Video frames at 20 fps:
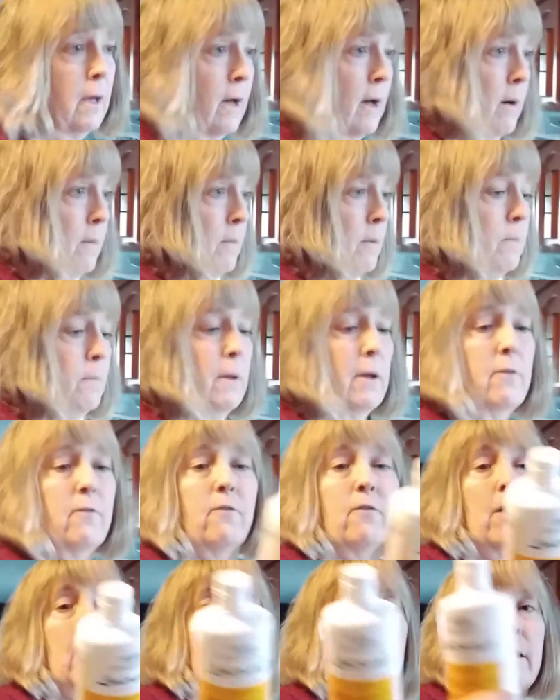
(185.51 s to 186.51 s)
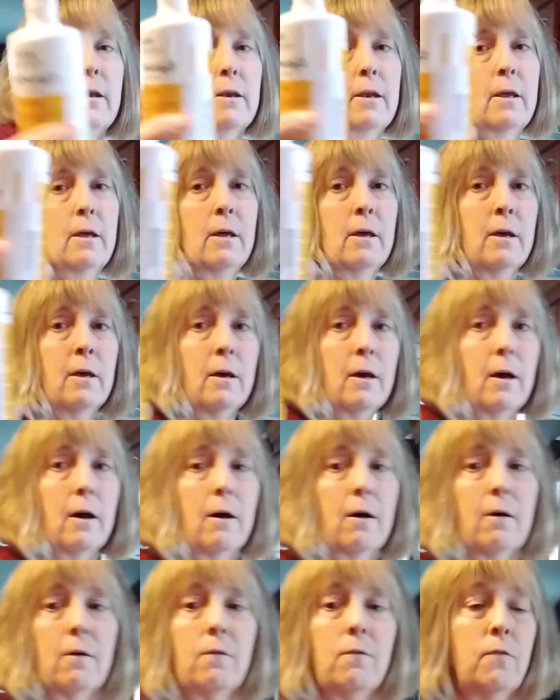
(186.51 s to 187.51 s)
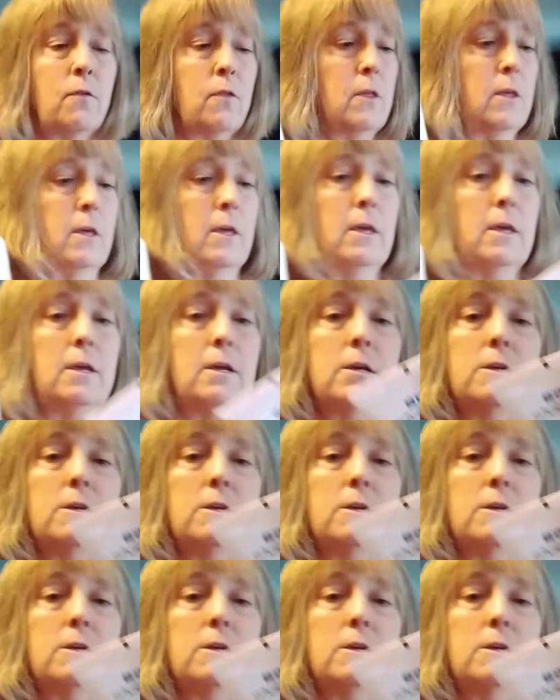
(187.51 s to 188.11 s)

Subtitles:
I'm a big fan of the